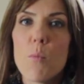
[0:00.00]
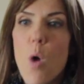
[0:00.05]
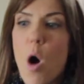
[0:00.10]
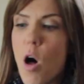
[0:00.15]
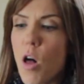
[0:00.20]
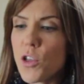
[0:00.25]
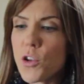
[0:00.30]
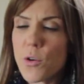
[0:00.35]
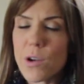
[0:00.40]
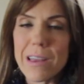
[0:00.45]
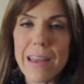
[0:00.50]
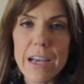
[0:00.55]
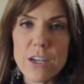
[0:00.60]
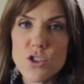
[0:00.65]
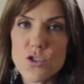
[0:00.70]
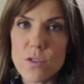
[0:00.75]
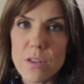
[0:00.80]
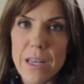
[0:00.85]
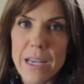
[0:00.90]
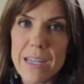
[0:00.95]
All your
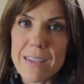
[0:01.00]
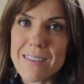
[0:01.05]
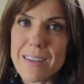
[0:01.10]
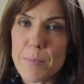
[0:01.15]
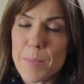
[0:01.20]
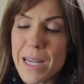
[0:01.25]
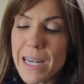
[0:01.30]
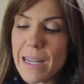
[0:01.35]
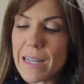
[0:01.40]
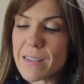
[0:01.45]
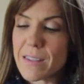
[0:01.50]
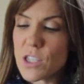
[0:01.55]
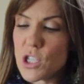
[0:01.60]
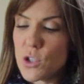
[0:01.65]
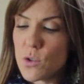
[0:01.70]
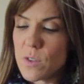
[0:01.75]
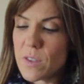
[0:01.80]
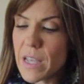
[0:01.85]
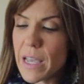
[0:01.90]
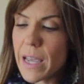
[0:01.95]
electrolytes, it's
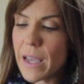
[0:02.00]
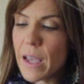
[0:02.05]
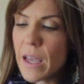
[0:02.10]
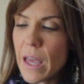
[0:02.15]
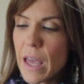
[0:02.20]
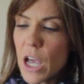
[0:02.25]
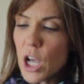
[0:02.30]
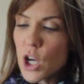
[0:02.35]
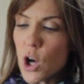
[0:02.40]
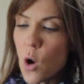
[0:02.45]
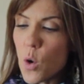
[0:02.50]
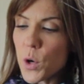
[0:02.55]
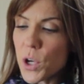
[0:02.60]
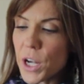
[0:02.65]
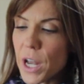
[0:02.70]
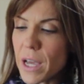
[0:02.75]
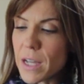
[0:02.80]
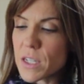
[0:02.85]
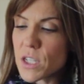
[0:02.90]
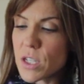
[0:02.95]
using
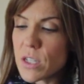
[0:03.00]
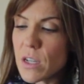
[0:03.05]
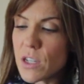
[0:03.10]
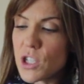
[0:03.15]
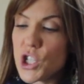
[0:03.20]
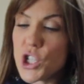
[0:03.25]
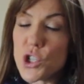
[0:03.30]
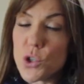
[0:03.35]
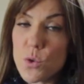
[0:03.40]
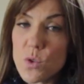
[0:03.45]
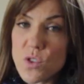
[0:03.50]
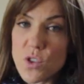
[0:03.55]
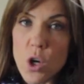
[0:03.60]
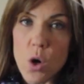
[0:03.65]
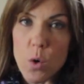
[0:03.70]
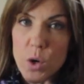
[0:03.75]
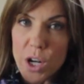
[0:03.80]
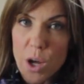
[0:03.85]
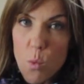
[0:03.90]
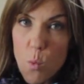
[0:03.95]
coconut juice,
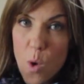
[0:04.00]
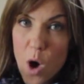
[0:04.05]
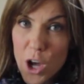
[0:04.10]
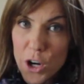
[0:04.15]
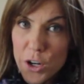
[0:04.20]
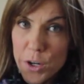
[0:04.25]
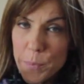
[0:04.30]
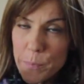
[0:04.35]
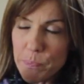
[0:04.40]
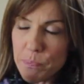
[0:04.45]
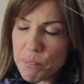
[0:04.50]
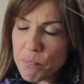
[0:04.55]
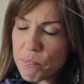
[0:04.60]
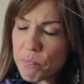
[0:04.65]
coconut water.